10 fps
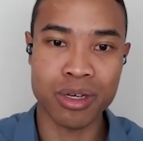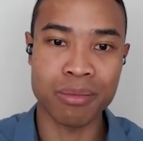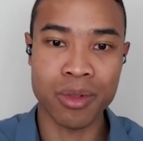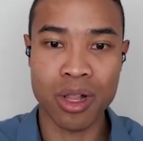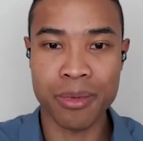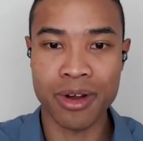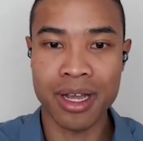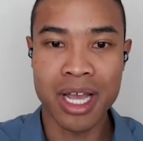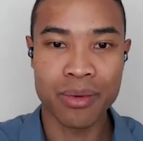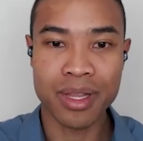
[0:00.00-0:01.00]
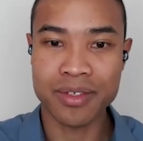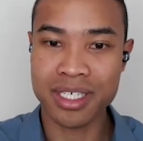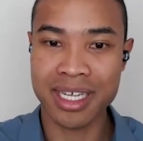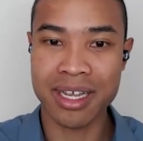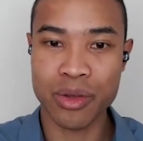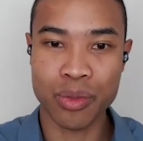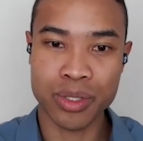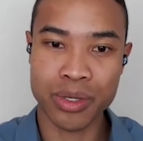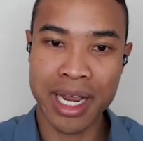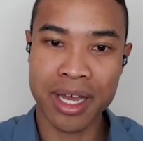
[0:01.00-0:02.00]
conglomerate. Love to just hear your thoughts
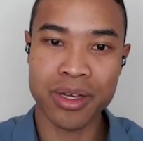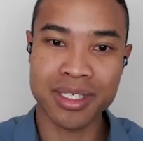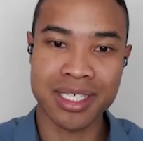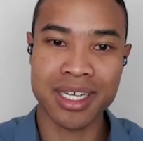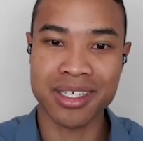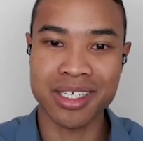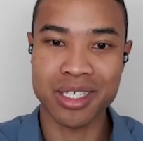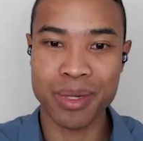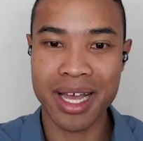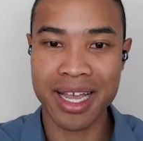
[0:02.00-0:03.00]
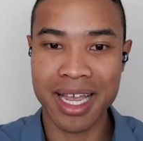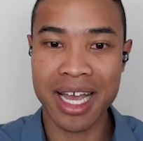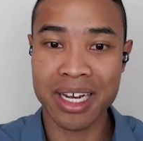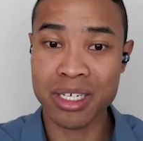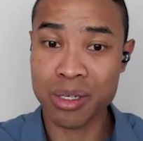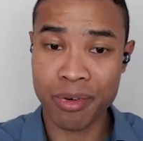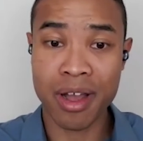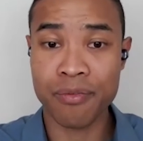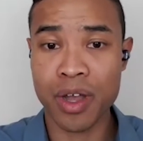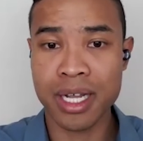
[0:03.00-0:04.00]
on how those discussions are playing out and to
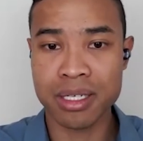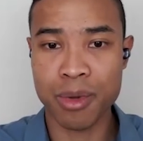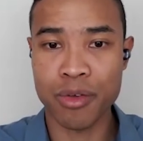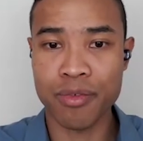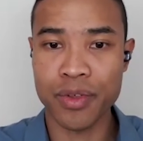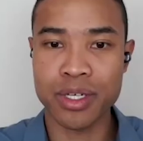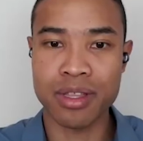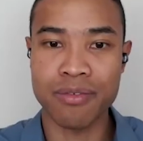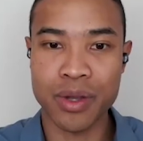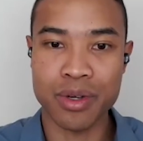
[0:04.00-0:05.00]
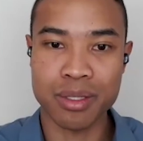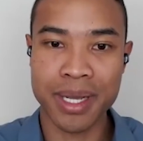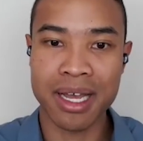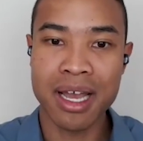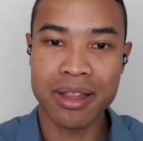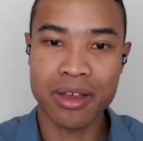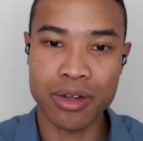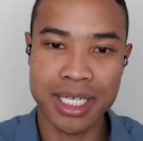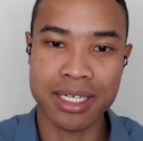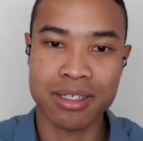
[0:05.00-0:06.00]
provide some overview to the viewers about the
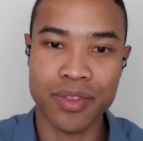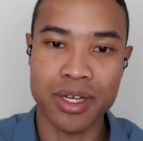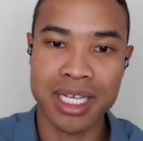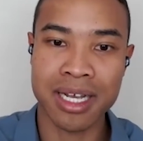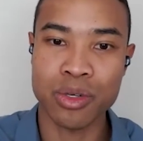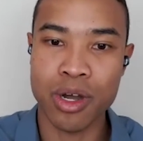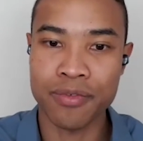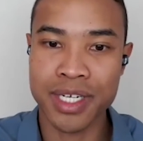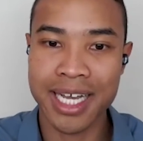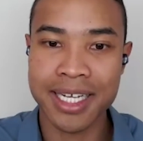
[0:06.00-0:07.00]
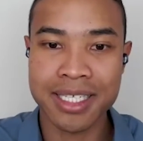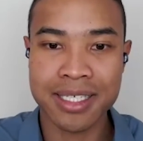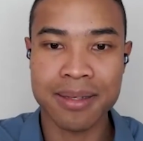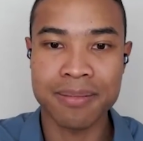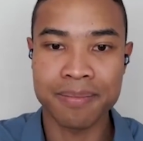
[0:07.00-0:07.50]
context of those actual offtakes.